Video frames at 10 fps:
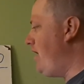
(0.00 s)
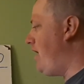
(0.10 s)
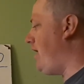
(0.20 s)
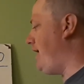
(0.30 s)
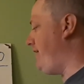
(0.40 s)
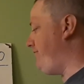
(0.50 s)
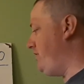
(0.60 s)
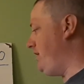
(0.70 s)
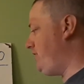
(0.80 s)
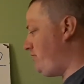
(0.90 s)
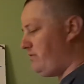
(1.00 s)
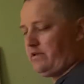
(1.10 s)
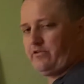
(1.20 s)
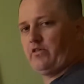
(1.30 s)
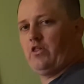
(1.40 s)
All right, if you need to,
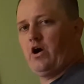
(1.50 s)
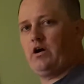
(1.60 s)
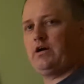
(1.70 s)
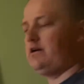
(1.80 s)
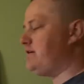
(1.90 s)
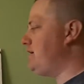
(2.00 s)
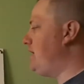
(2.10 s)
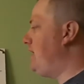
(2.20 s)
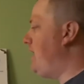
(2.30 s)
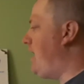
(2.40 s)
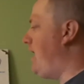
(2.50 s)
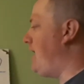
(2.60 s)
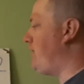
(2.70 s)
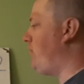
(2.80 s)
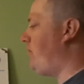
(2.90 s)
these are longer
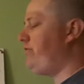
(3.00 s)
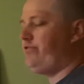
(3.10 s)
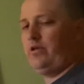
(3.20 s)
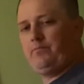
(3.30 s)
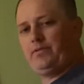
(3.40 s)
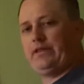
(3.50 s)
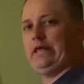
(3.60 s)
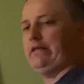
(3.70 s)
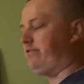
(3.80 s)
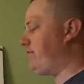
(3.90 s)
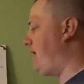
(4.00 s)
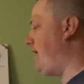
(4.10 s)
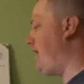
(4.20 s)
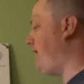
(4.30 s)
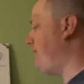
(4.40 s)
uh, goals. Please
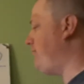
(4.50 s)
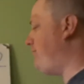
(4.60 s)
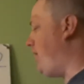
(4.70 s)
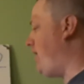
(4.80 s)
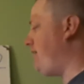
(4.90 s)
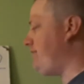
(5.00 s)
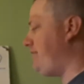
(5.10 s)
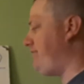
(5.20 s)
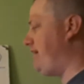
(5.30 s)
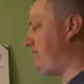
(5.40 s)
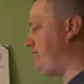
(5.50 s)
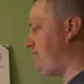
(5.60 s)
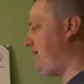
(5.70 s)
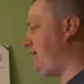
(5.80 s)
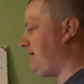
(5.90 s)
uh, pause if
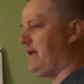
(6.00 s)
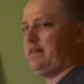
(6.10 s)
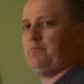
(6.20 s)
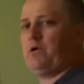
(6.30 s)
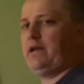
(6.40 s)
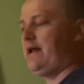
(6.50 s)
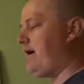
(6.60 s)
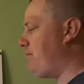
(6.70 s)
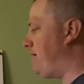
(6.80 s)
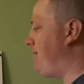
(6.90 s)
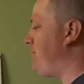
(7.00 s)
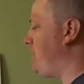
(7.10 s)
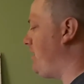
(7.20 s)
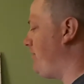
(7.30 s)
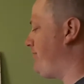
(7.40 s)
necessary to get them written down, but I'm
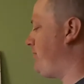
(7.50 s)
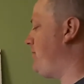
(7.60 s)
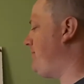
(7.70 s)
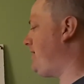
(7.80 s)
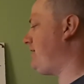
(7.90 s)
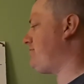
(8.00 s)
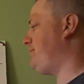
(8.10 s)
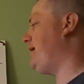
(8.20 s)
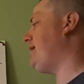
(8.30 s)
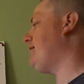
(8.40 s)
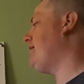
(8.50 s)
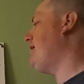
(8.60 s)
going to go through them and explain.